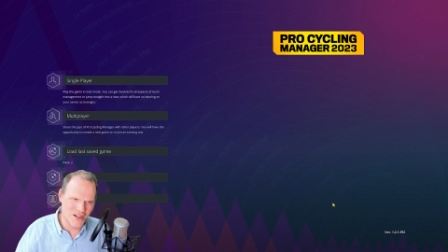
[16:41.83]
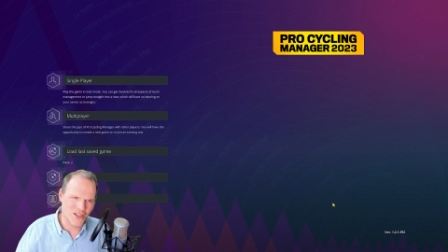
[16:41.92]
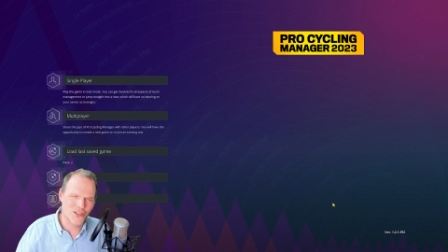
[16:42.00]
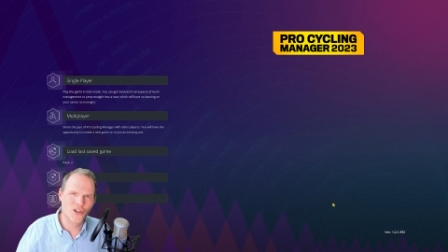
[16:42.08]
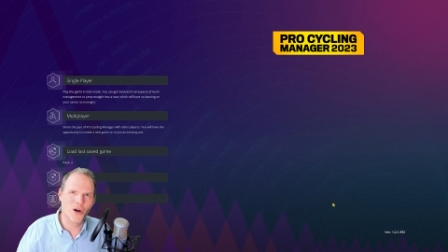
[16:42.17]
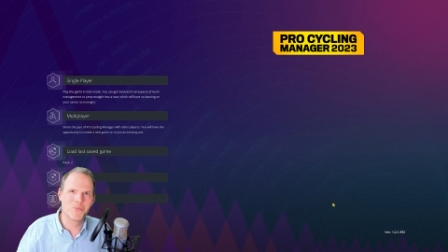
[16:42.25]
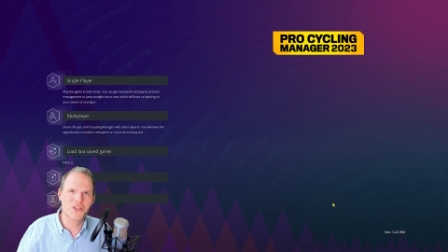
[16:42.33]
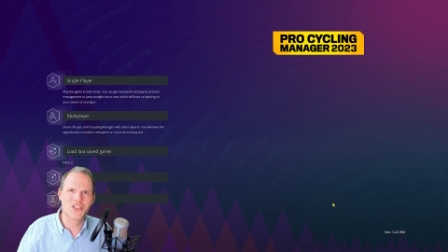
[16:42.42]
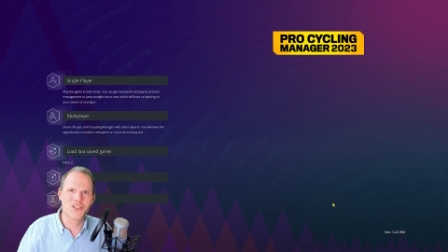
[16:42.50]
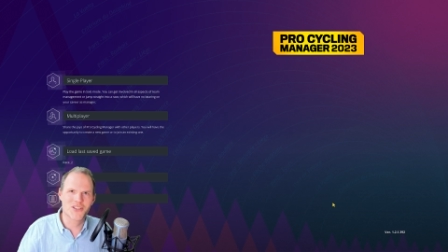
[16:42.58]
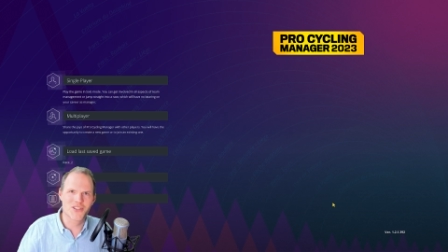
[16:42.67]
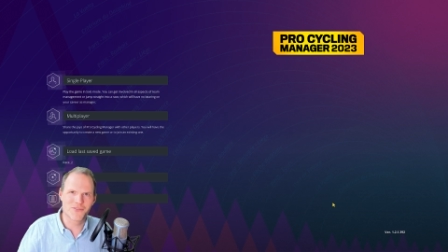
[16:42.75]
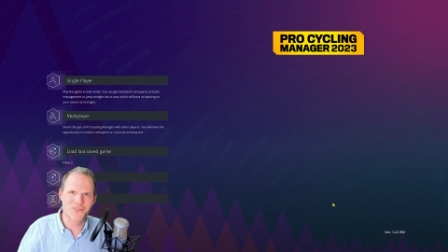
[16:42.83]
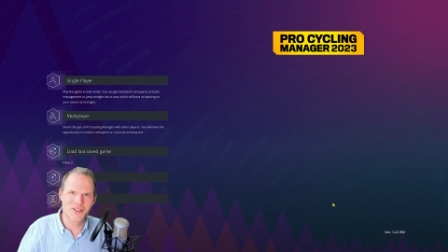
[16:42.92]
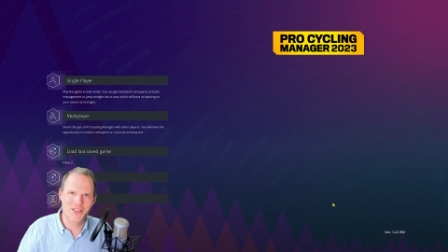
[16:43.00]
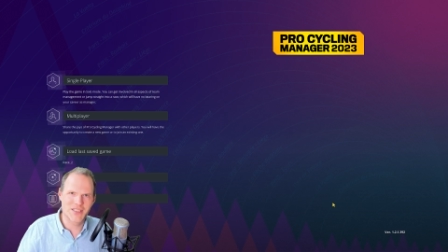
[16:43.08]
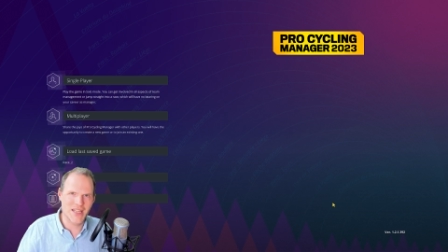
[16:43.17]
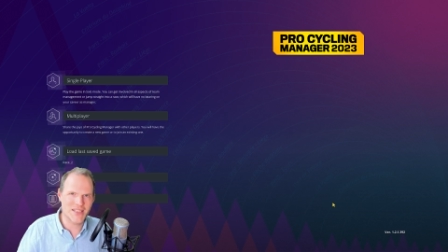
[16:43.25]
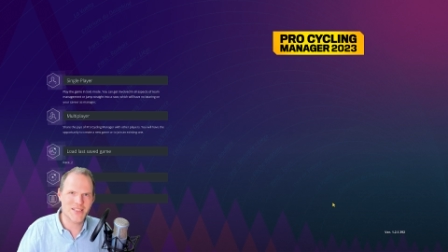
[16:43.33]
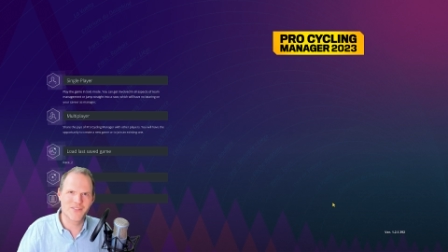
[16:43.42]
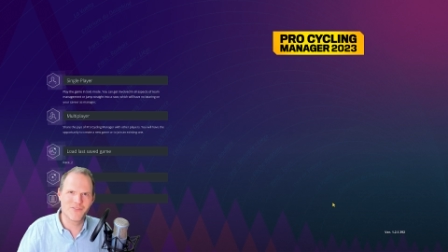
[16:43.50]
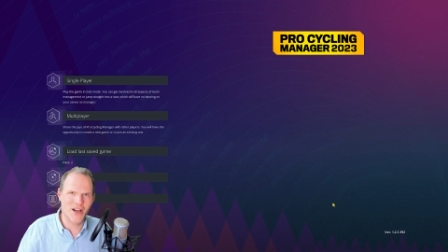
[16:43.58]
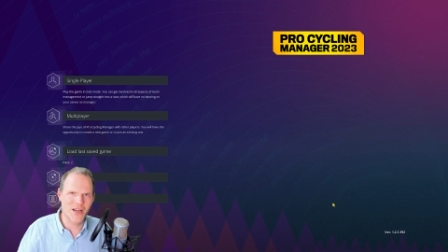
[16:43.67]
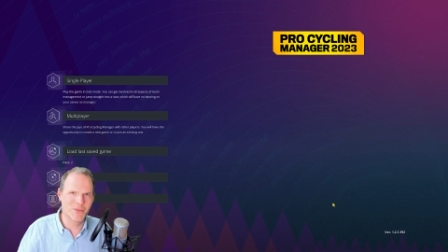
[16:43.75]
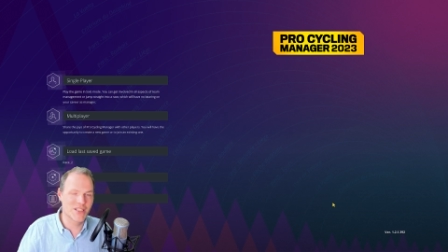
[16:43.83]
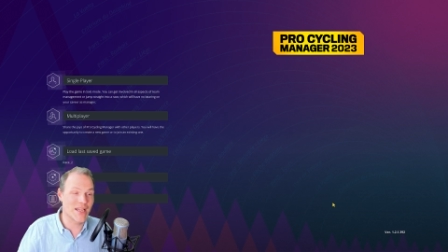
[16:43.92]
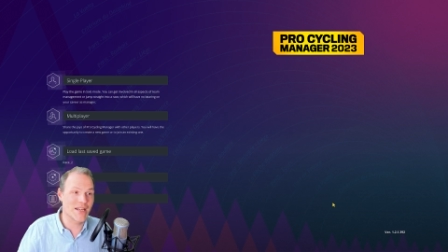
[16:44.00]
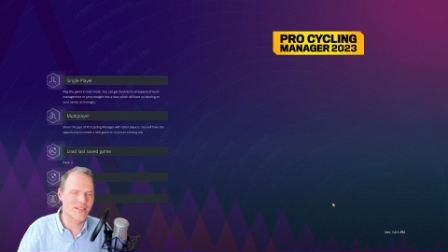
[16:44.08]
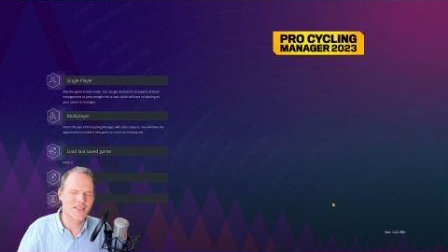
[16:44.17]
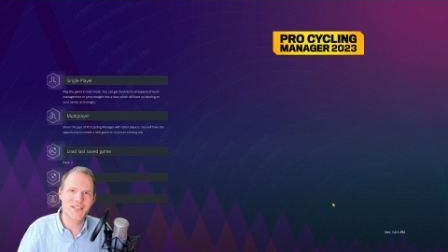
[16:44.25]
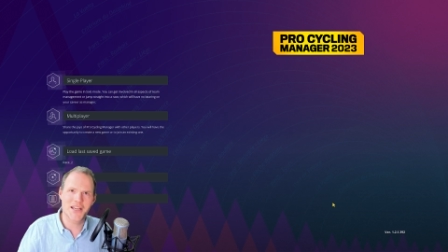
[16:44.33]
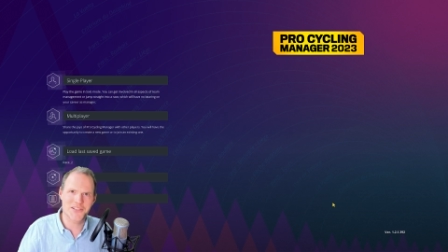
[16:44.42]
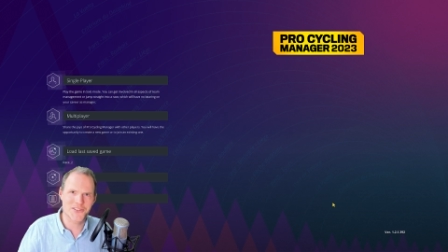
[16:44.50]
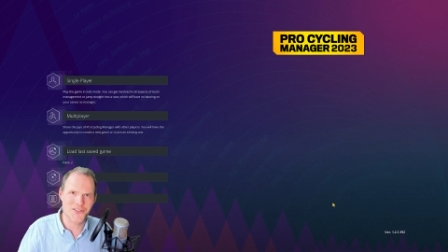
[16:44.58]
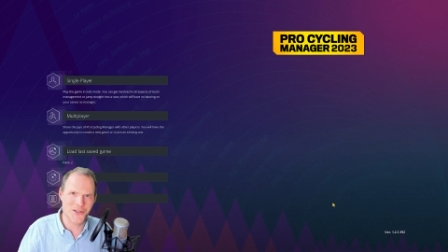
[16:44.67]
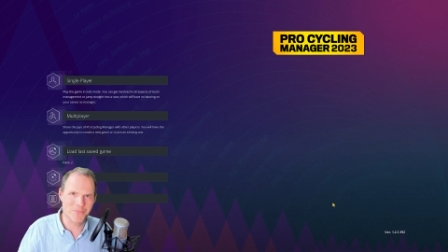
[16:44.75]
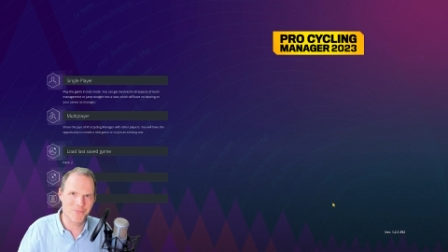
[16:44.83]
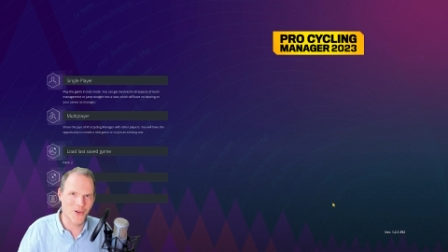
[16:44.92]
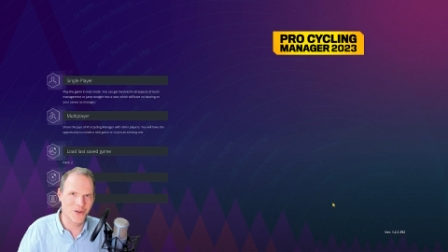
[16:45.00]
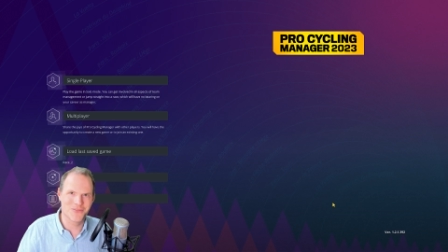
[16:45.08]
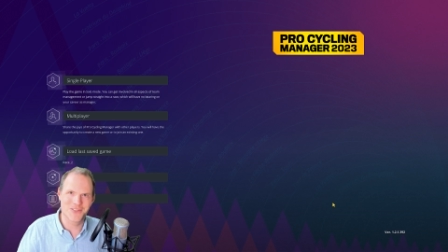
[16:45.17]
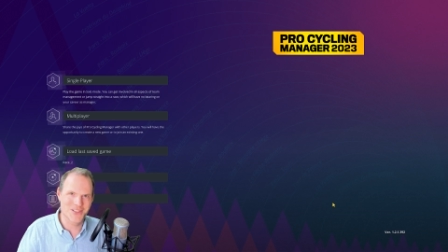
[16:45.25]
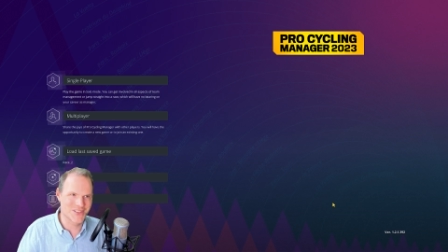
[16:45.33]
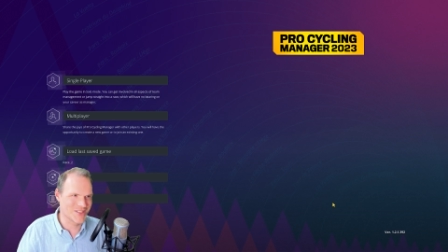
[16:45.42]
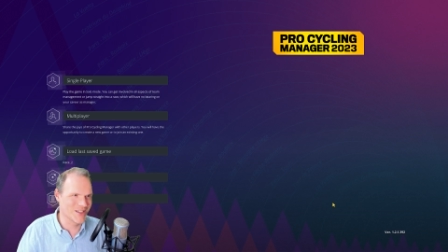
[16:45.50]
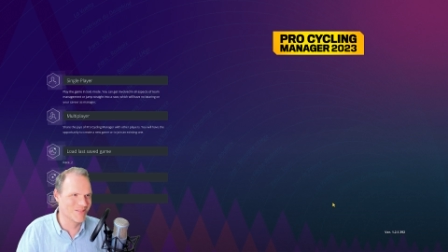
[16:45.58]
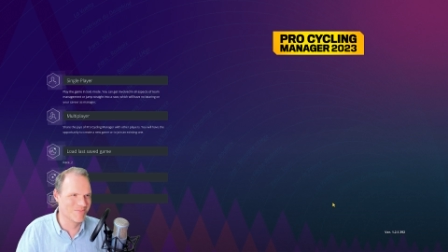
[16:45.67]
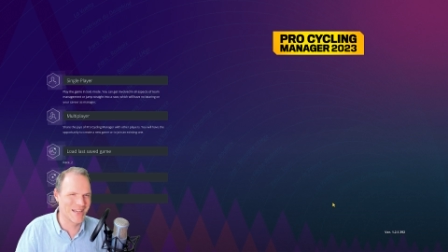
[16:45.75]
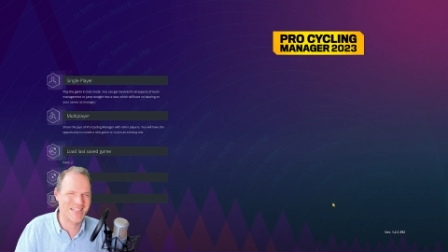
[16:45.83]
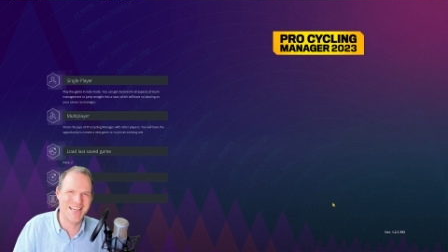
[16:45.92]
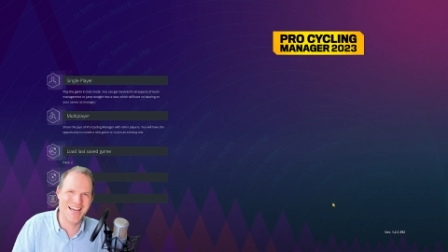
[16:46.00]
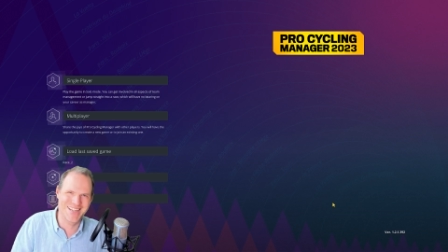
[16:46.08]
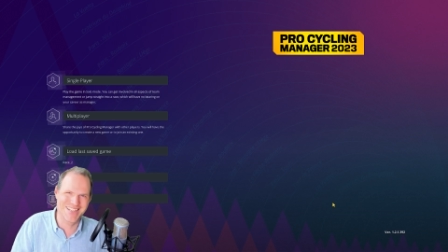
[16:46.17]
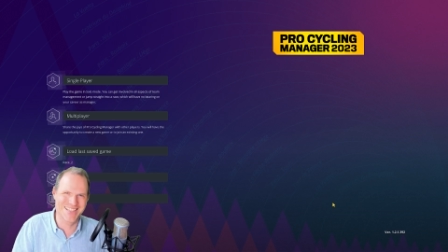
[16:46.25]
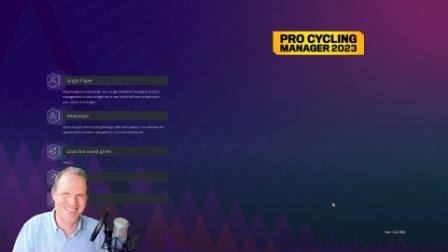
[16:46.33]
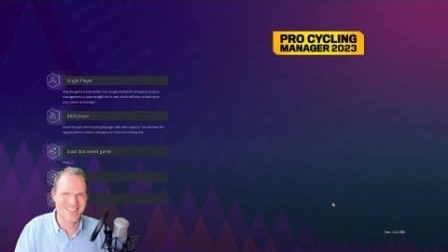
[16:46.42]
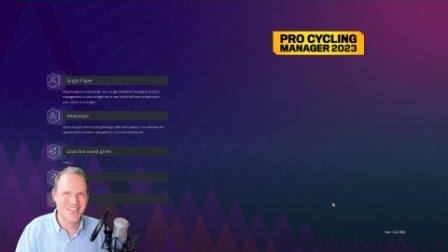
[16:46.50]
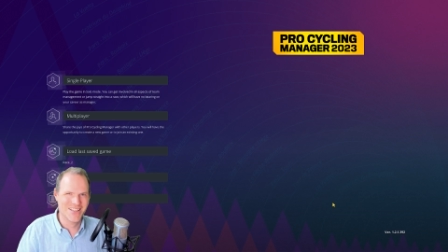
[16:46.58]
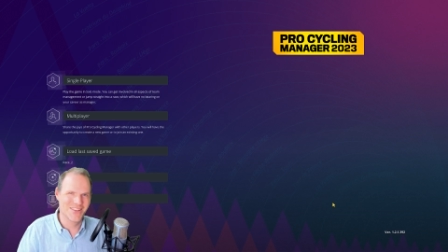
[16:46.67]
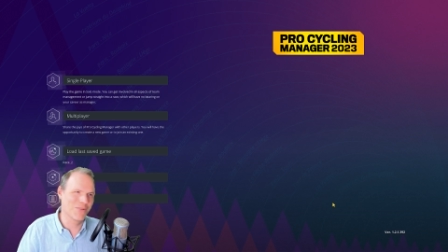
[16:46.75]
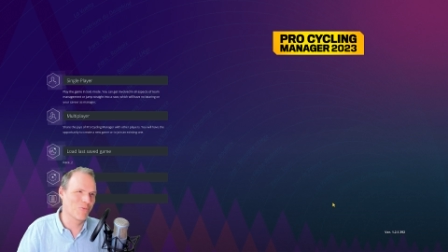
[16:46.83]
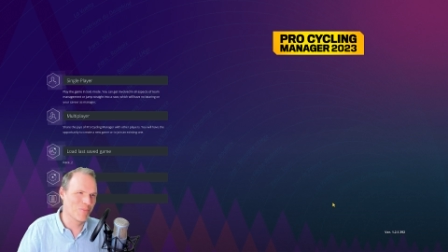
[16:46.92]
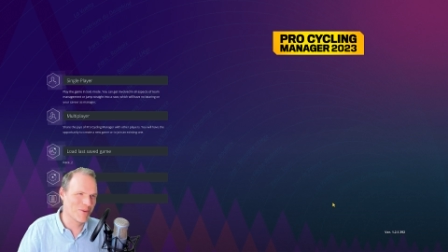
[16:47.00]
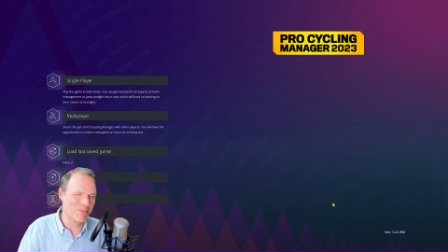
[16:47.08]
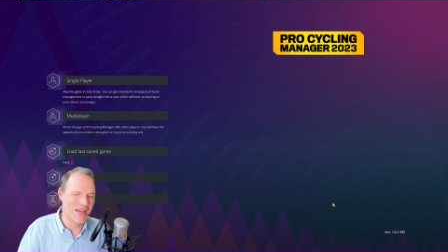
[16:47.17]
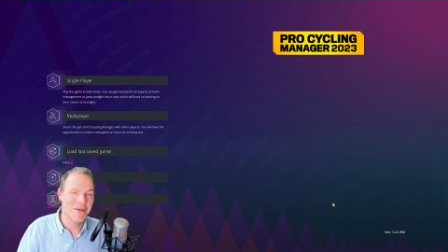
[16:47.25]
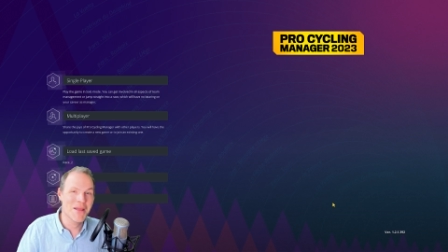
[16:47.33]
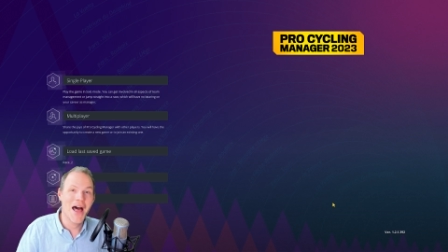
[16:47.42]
competence of the test environment and tester of this mechanic. That would be me.